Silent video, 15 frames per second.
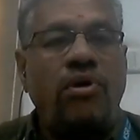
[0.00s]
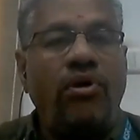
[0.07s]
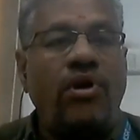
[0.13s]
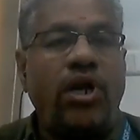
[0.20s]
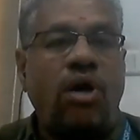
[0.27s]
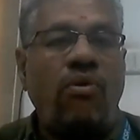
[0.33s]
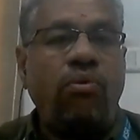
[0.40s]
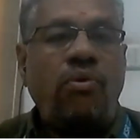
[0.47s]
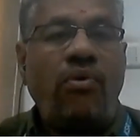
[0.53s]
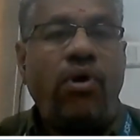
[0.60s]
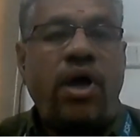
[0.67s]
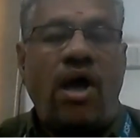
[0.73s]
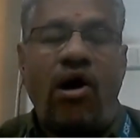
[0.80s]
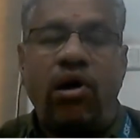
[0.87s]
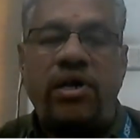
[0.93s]
Now,
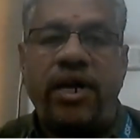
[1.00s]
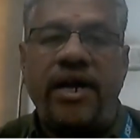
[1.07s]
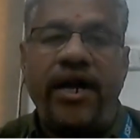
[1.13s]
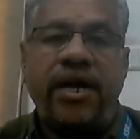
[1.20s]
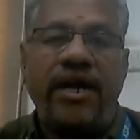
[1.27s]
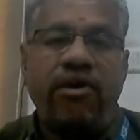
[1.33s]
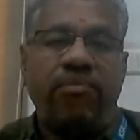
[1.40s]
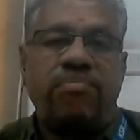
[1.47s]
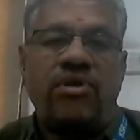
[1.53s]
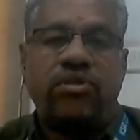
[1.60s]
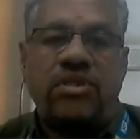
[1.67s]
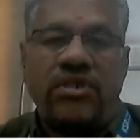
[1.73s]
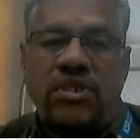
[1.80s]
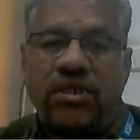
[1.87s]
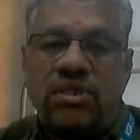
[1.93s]
alternative
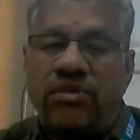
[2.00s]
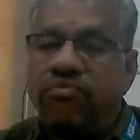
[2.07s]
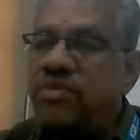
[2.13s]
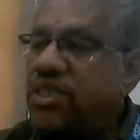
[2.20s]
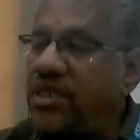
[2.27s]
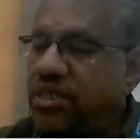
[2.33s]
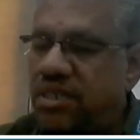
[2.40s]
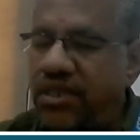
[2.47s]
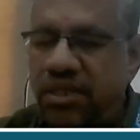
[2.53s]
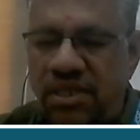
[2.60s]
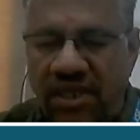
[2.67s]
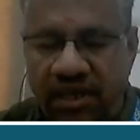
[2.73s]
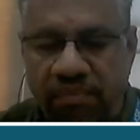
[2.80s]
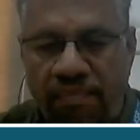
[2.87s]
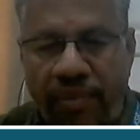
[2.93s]
hypothesis, which is
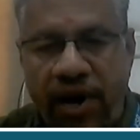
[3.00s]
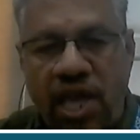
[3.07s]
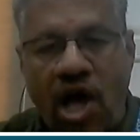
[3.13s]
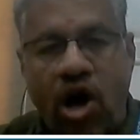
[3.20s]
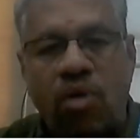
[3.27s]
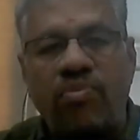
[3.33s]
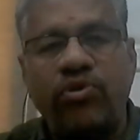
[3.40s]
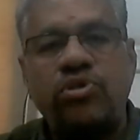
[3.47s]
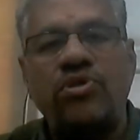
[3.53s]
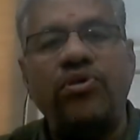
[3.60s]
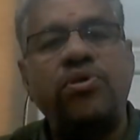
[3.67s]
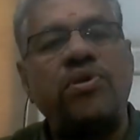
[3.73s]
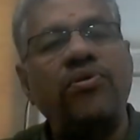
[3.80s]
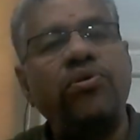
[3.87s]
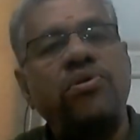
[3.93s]
simply
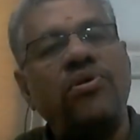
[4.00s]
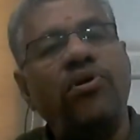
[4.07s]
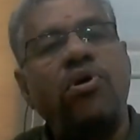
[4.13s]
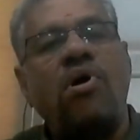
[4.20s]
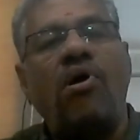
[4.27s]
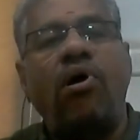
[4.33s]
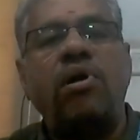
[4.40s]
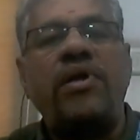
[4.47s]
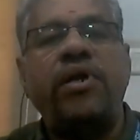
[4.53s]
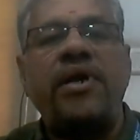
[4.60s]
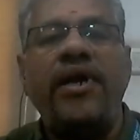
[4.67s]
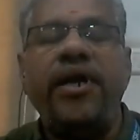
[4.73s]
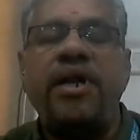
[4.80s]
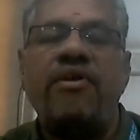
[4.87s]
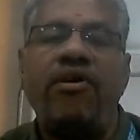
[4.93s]
opposite to
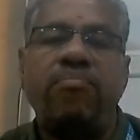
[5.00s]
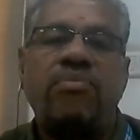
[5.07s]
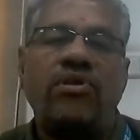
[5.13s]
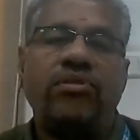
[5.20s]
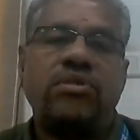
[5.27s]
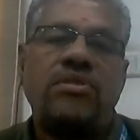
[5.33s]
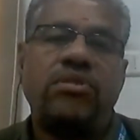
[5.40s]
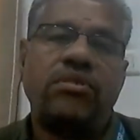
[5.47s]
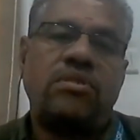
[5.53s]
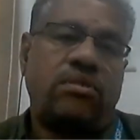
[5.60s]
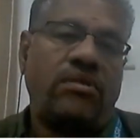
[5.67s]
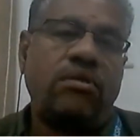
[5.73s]
alternative hypothesis.